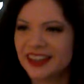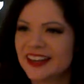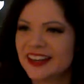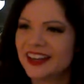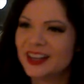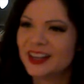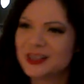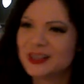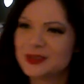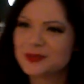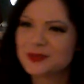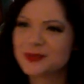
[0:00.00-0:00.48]

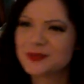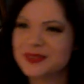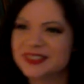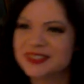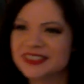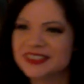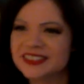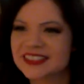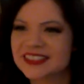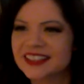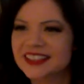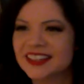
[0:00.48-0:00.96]

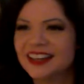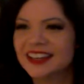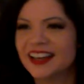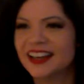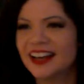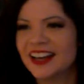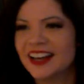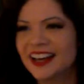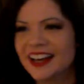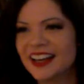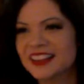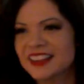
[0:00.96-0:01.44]
helps.
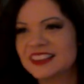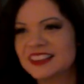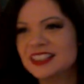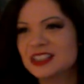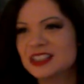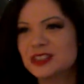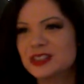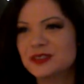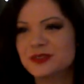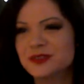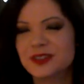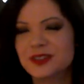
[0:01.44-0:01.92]

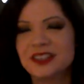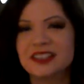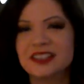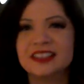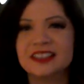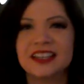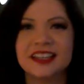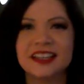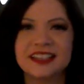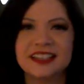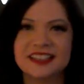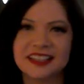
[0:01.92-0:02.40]
Thank you for the
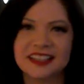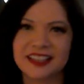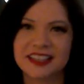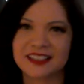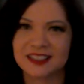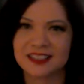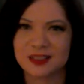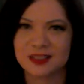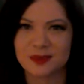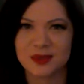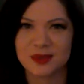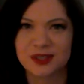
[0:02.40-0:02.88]
likes and the
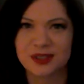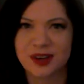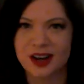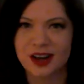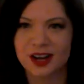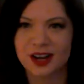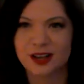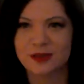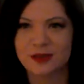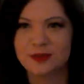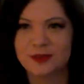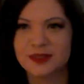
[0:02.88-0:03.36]

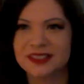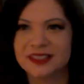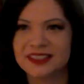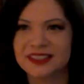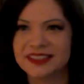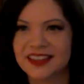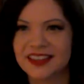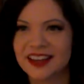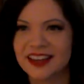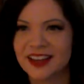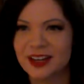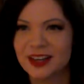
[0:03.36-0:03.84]
subscribes.
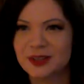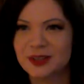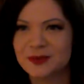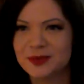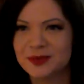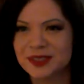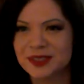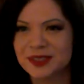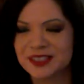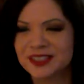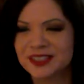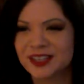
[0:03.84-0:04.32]
That
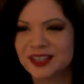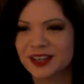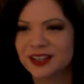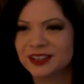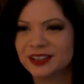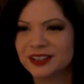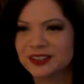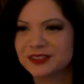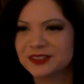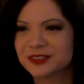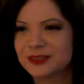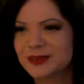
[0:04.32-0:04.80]
helps a
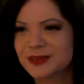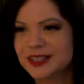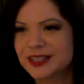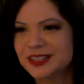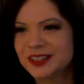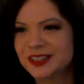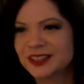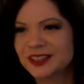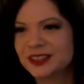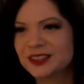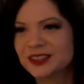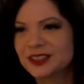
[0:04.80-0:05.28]
ton for my
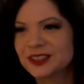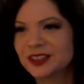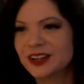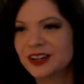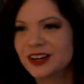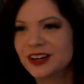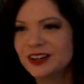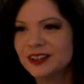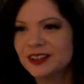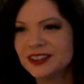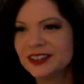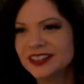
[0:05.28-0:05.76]
channel to
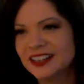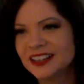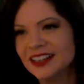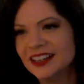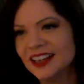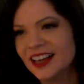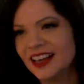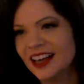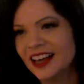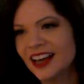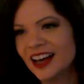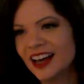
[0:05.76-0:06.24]
grow.
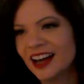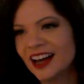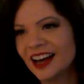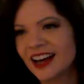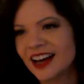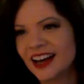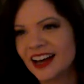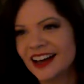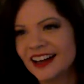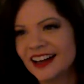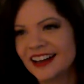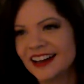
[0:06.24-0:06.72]

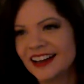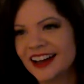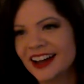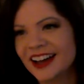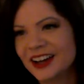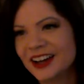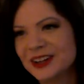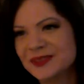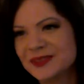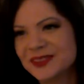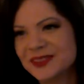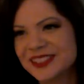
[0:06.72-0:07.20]
I
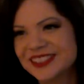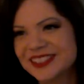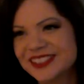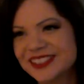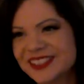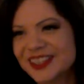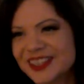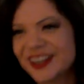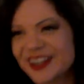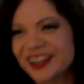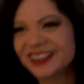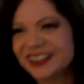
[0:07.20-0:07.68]
hope to see
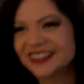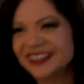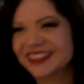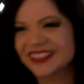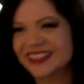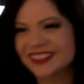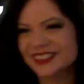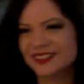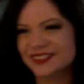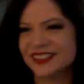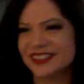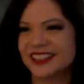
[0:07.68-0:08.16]
you on the
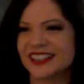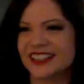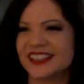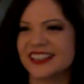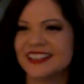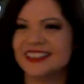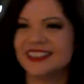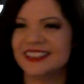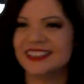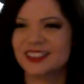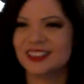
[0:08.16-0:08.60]
next reading.